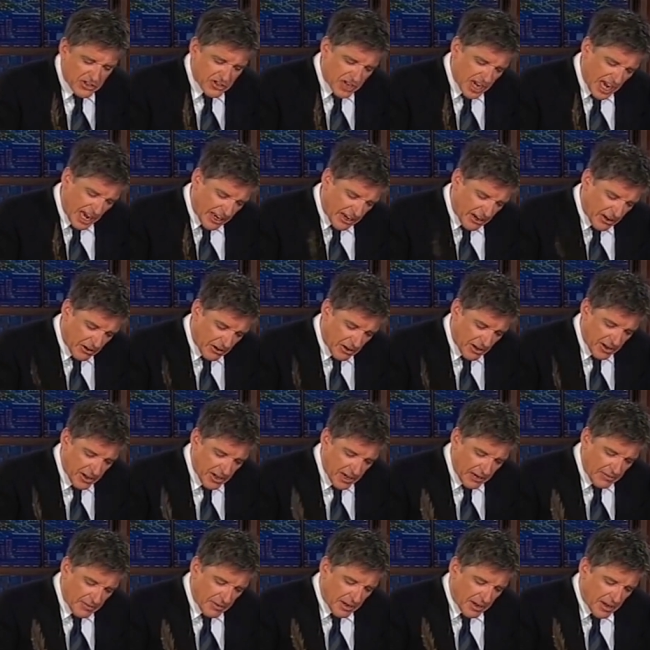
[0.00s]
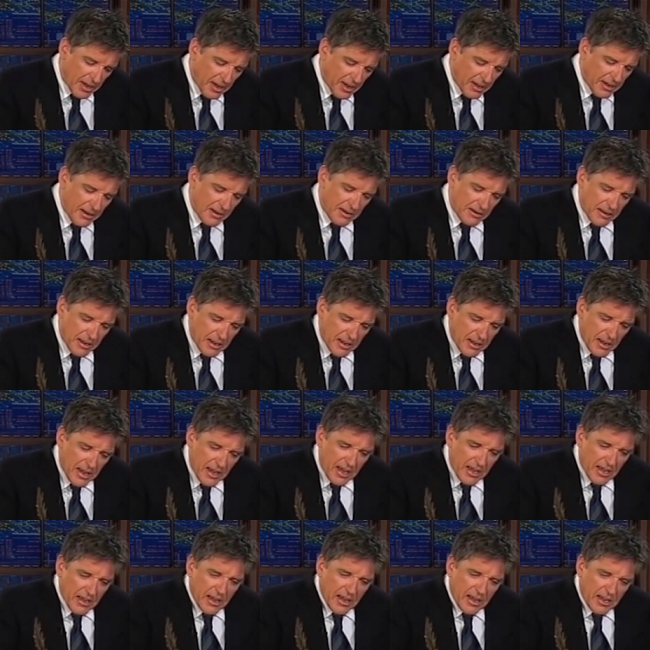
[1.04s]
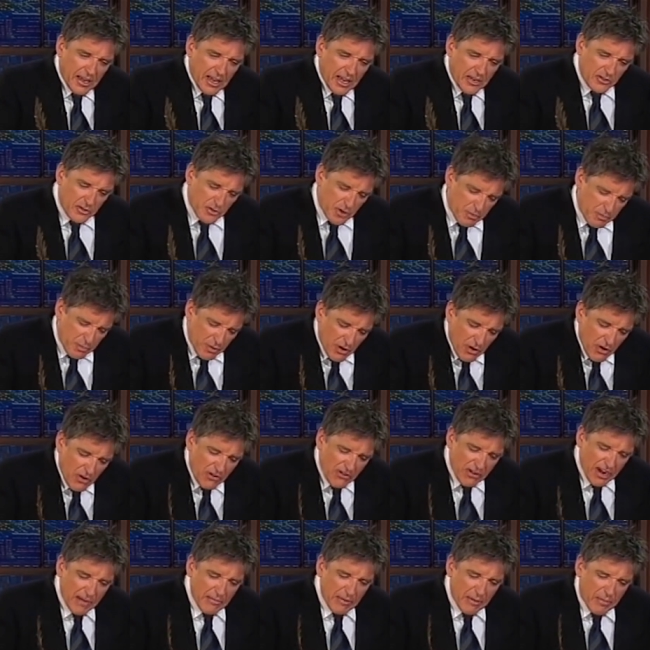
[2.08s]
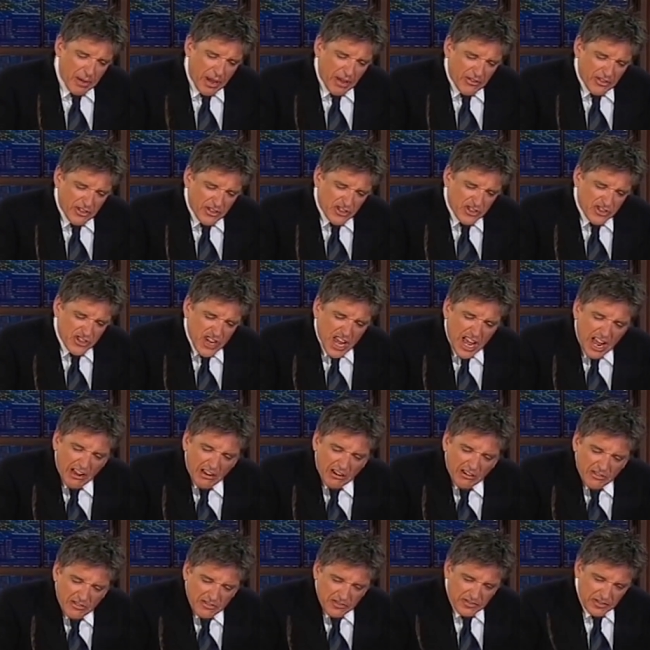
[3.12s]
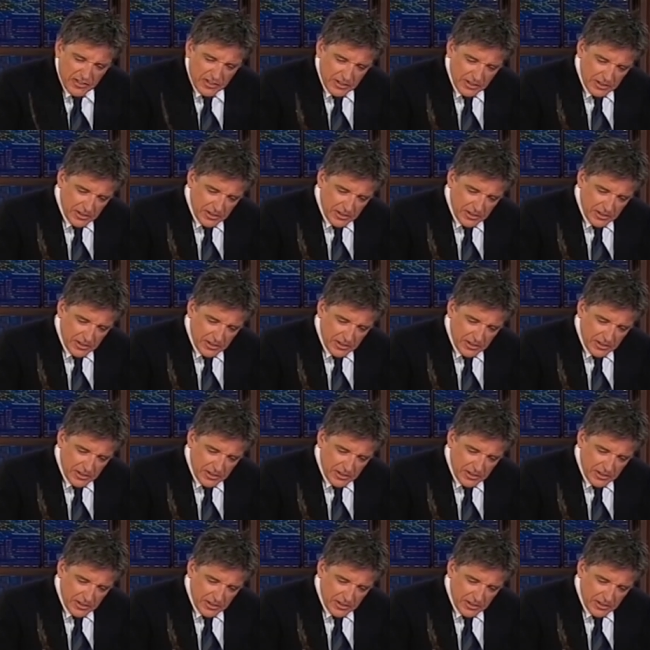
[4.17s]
Channel and and do a program about yourself.